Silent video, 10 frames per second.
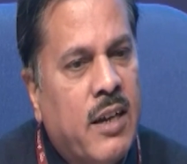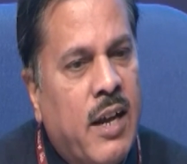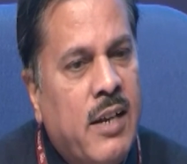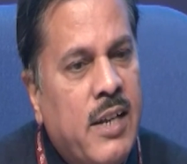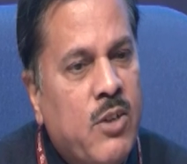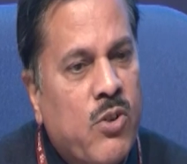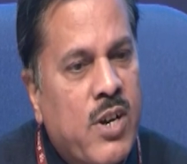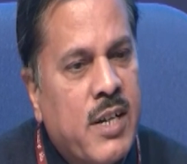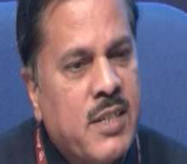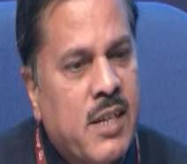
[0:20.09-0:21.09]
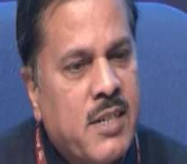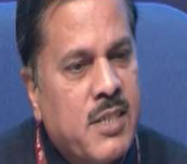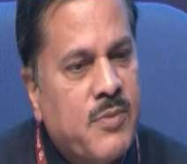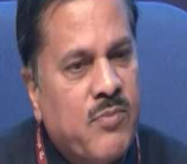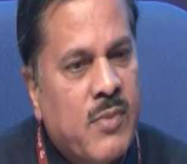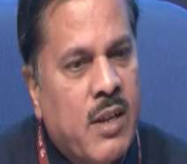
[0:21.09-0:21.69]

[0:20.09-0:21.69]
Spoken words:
El Nino conditions,